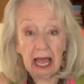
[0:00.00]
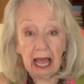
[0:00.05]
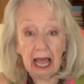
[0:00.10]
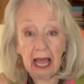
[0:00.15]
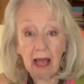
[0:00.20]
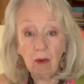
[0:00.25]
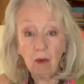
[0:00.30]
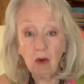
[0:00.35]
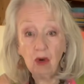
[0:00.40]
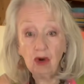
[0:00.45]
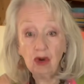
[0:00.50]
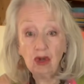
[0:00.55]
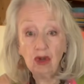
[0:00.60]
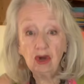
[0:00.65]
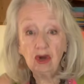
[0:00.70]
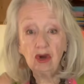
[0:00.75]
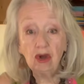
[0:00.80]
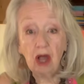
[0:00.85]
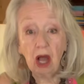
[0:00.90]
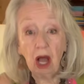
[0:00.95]
I want to
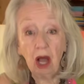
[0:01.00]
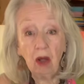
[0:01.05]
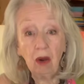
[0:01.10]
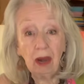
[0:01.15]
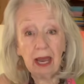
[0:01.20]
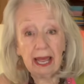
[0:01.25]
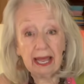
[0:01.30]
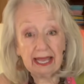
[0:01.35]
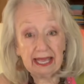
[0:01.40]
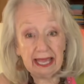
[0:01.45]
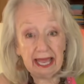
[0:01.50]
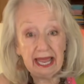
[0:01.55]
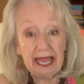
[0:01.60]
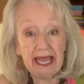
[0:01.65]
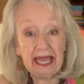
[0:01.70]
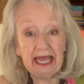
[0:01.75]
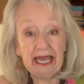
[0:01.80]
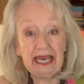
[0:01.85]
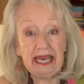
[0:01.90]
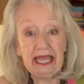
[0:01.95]
cook all I
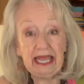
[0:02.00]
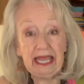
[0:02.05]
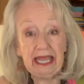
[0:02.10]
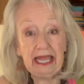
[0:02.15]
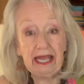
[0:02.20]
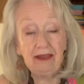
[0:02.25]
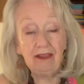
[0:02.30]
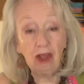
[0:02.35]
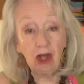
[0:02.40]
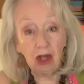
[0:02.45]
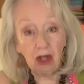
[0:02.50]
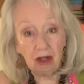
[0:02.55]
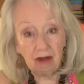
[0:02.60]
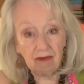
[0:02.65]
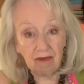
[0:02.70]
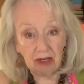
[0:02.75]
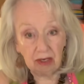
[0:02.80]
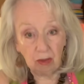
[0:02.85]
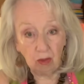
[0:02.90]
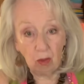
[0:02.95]
can in the
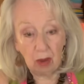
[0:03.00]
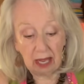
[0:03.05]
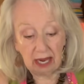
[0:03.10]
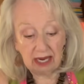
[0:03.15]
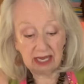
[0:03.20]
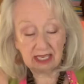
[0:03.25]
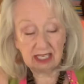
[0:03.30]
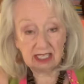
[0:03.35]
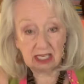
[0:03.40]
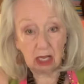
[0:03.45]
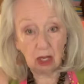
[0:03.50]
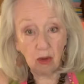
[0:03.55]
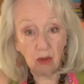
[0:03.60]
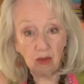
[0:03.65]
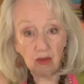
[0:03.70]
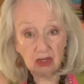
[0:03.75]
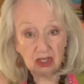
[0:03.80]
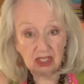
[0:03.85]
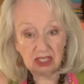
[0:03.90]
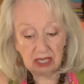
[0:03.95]
oven while it's on
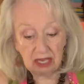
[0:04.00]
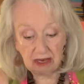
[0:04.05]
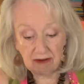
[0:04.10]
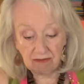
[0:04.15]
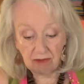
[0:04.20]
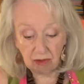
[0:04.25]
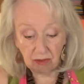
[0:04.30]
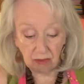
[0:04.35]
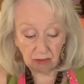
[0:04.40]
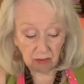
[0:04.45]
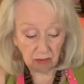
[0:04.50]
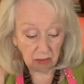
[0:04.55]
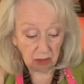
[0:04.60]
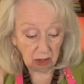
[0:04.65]
to save on,